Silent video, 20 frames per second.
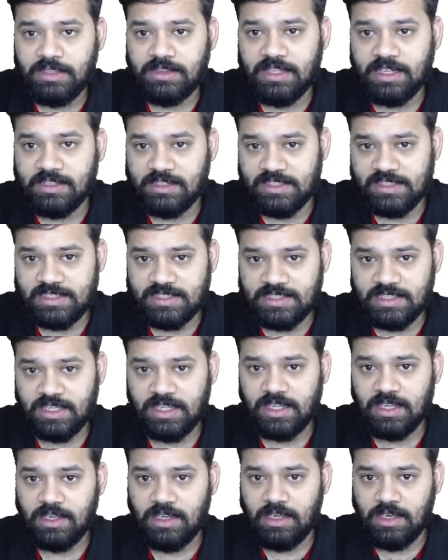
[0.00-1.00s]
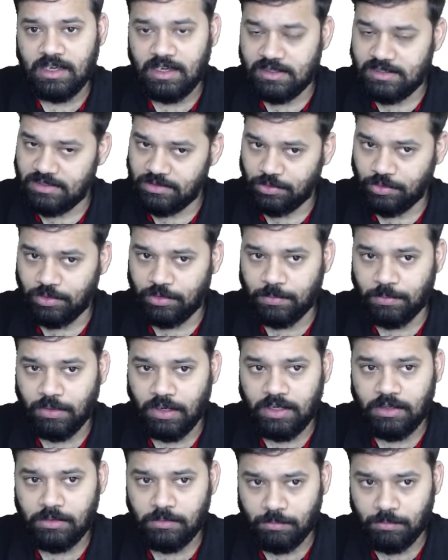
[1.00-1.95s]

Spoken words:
That is a Sukuk bond.